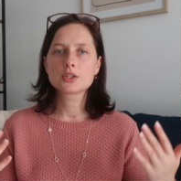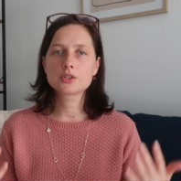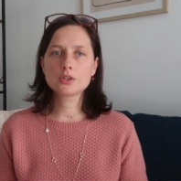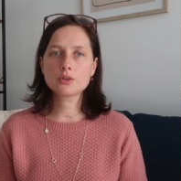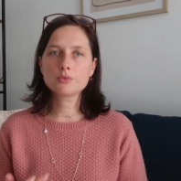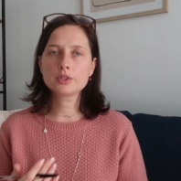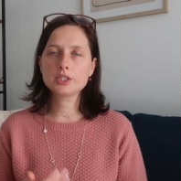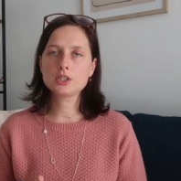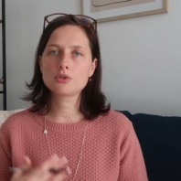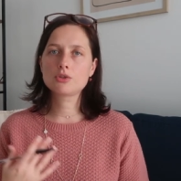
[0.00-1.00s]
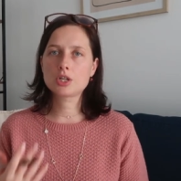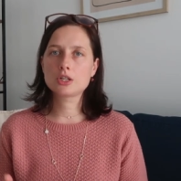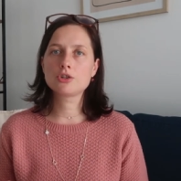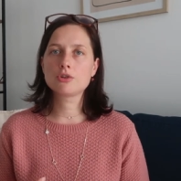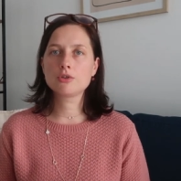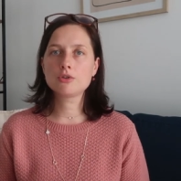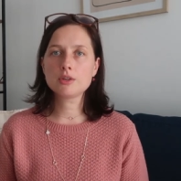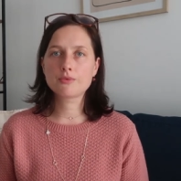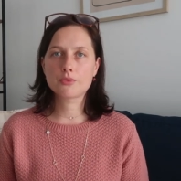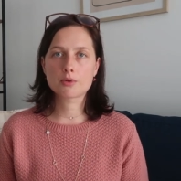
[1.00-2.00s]
So you will need to change your
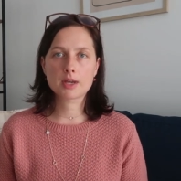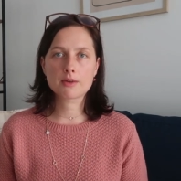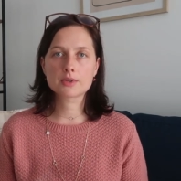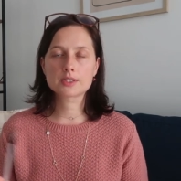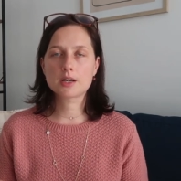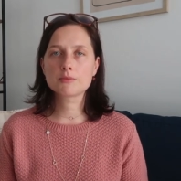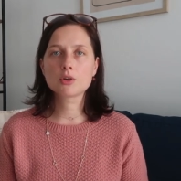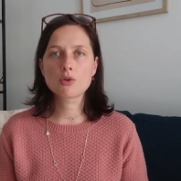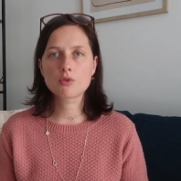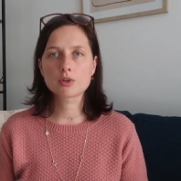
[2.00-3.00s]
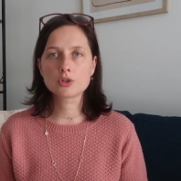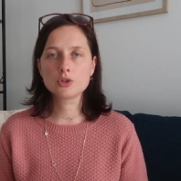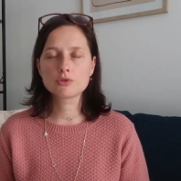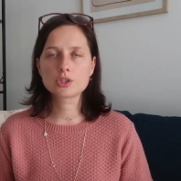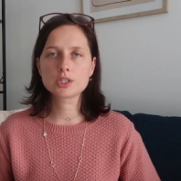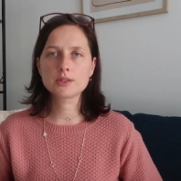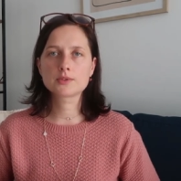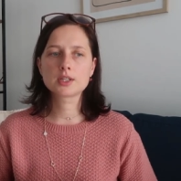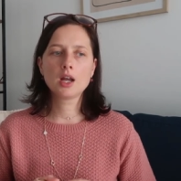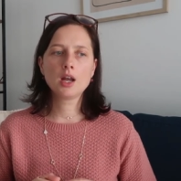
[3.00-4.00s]
uniform every time you go on a new
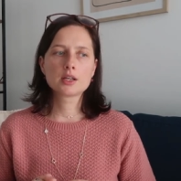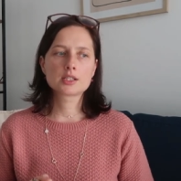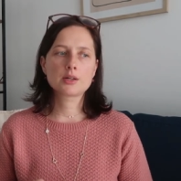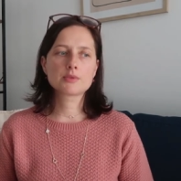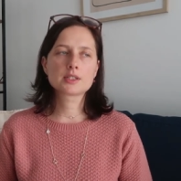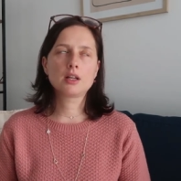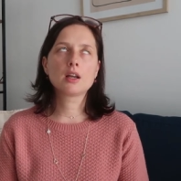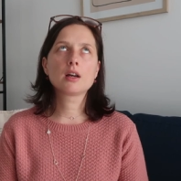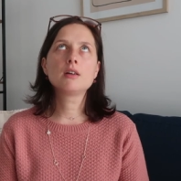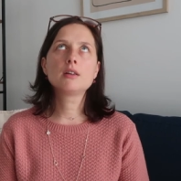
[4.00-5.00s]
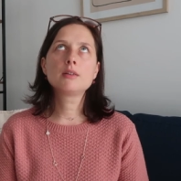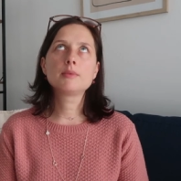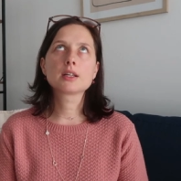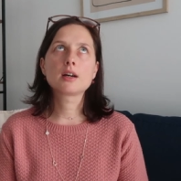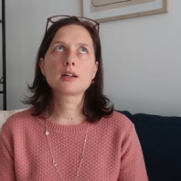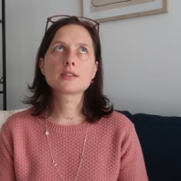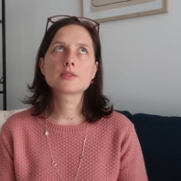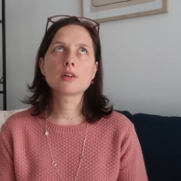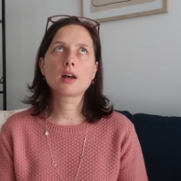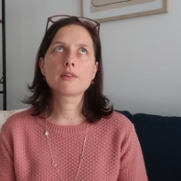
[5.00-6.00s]
shift. So I was like, oh my God,
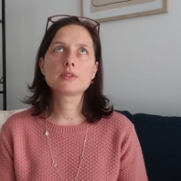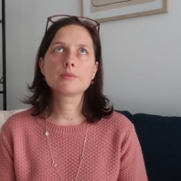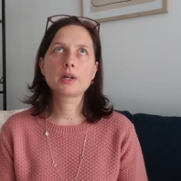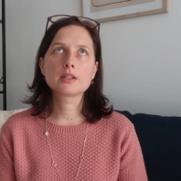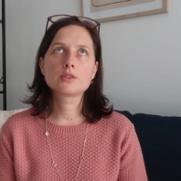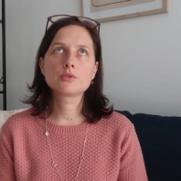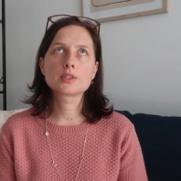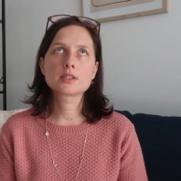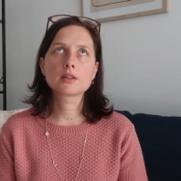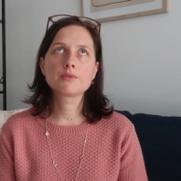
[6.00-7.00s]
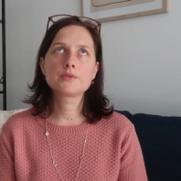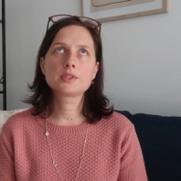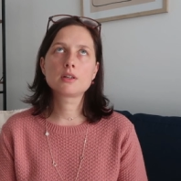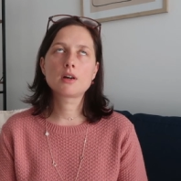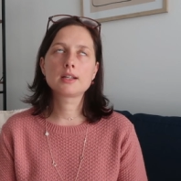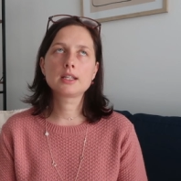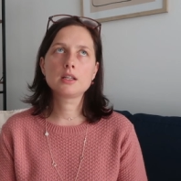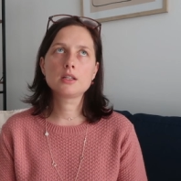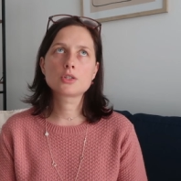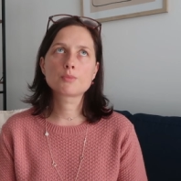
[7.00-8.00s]
so I have to buy two. It's like fifty-nine dollars
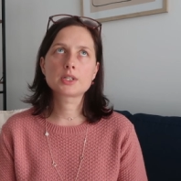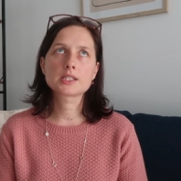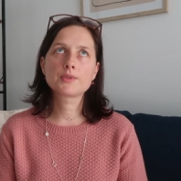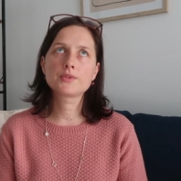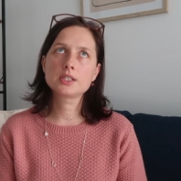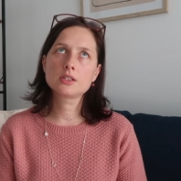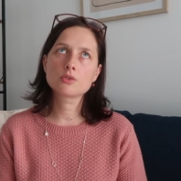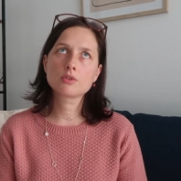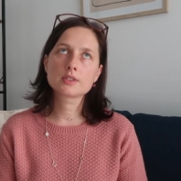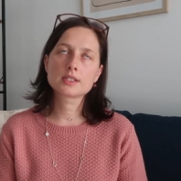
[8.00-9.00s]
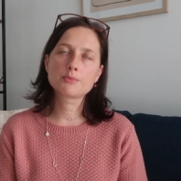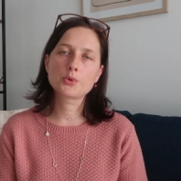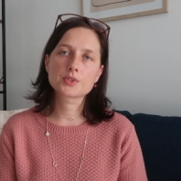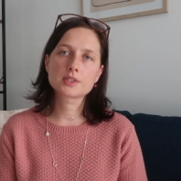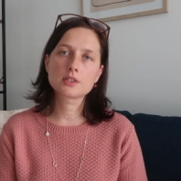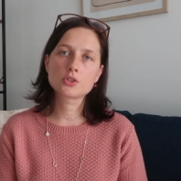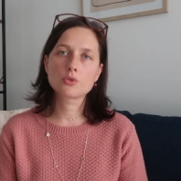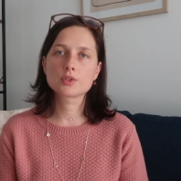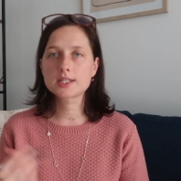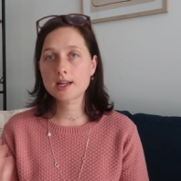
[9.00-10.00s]
each plus fifteen dollars postage,
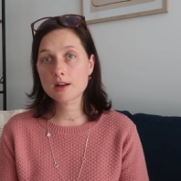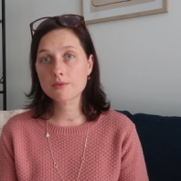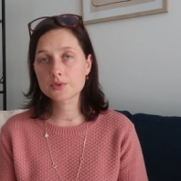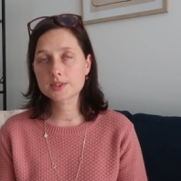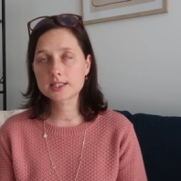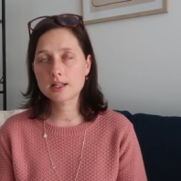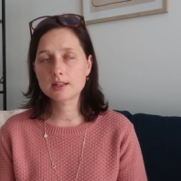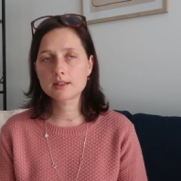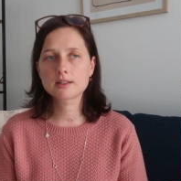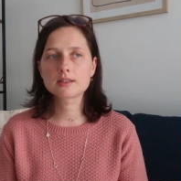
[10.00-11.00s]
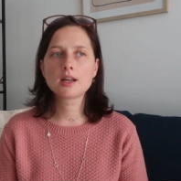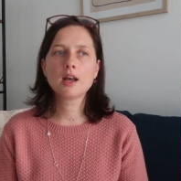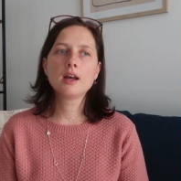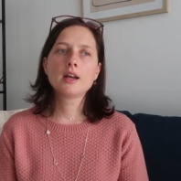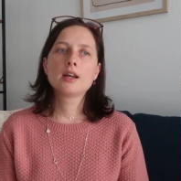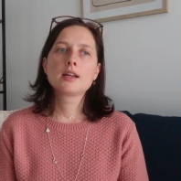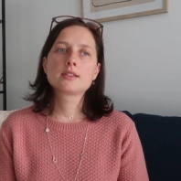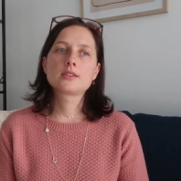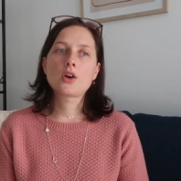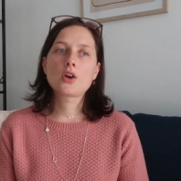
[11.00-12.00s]
or ten dollars for standard.
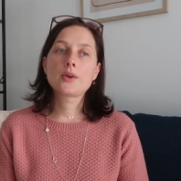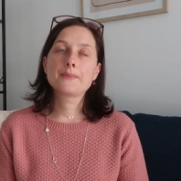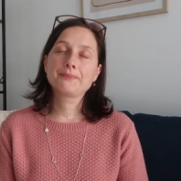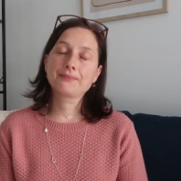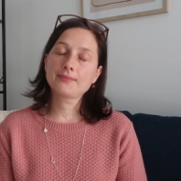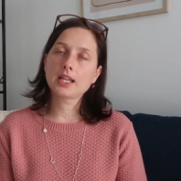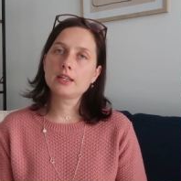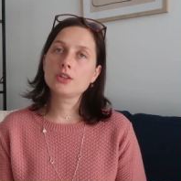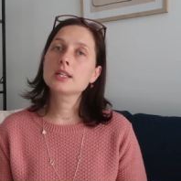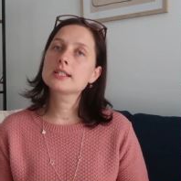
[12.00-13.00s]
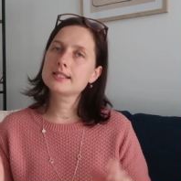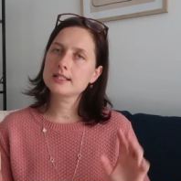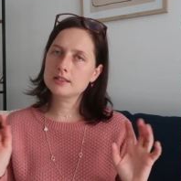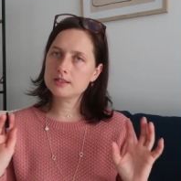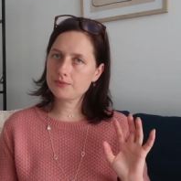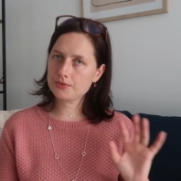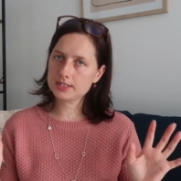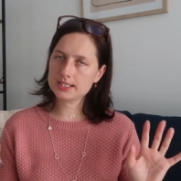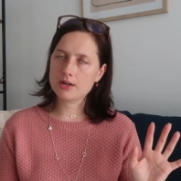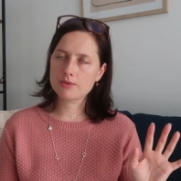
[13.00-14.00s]
So you can see the
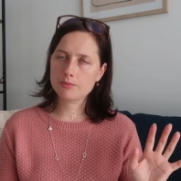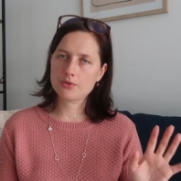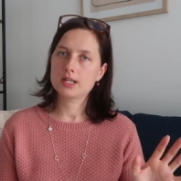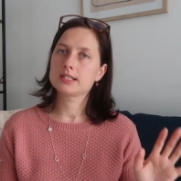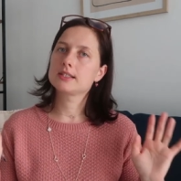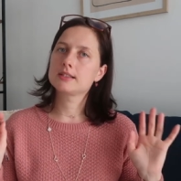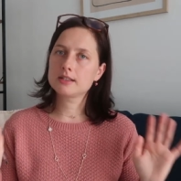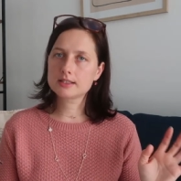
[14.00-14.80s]
difference now in prices.